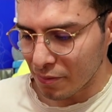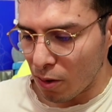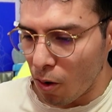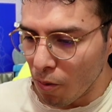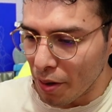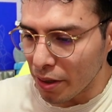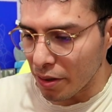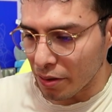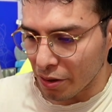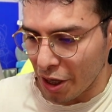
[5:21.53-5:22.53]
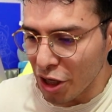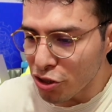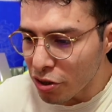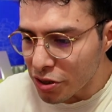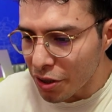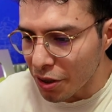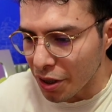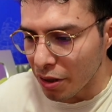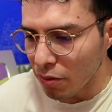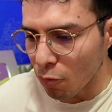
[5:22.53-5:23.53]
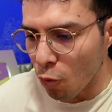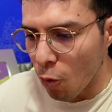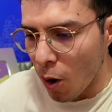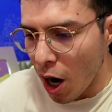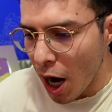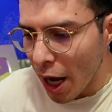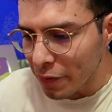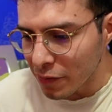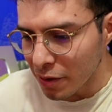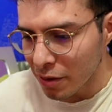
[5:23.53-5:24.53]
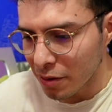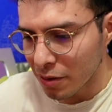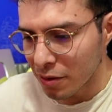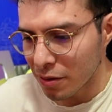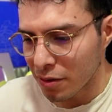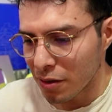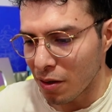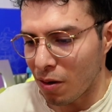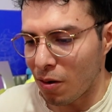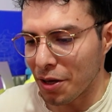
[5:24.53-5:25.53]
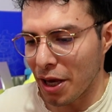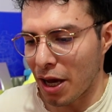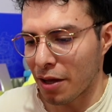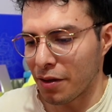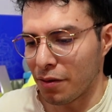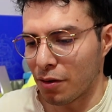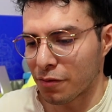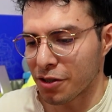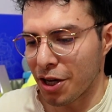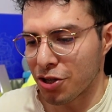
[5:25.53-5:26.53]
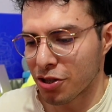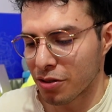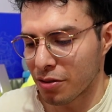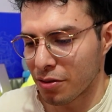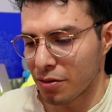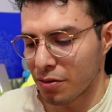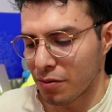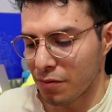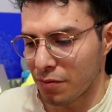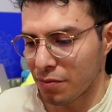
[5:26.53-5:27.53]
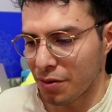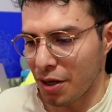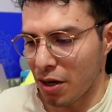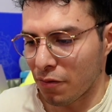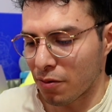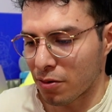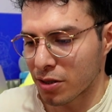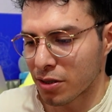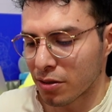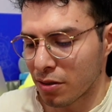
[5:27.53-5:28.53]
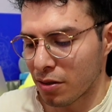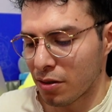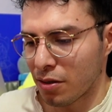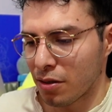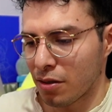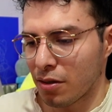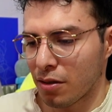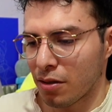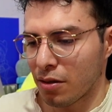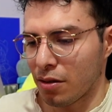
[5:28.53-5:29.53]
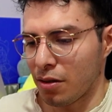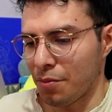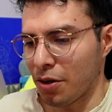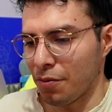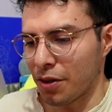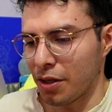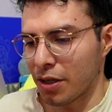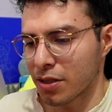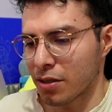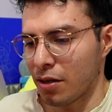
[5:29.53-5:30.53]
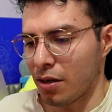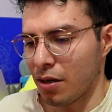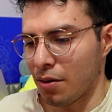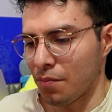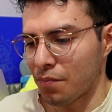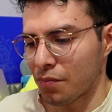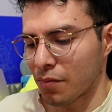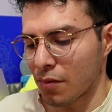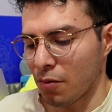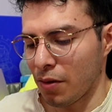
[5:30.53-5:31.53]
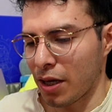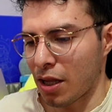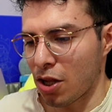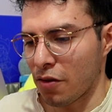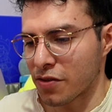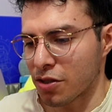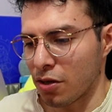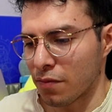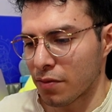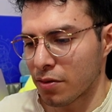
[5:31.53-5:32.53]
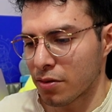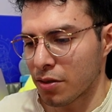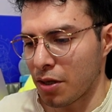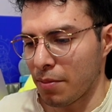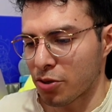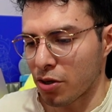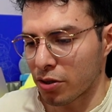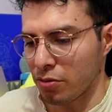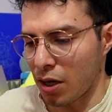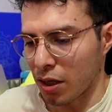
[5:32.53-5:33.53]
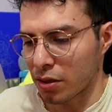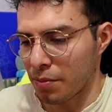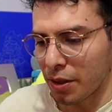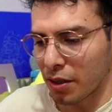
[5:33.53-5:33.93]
Oh man, rage doesn't kill. What? Oh yeah, they nerf rage. Yeah, of course. Let me go with this. We got a lot of stuff. He might try to activate the